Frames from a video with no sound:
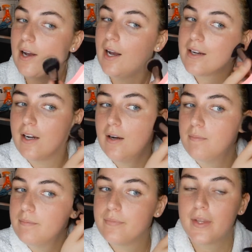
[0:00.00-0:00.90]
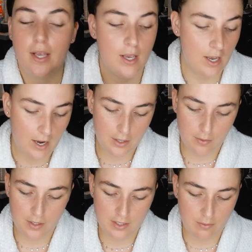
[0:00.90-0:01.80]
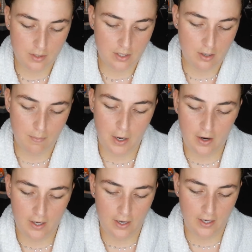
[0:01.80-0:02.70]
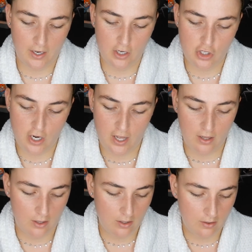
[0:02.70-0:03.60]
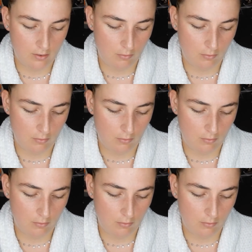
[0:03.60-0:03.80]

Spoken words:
And otherwise I was going to buy like a gel,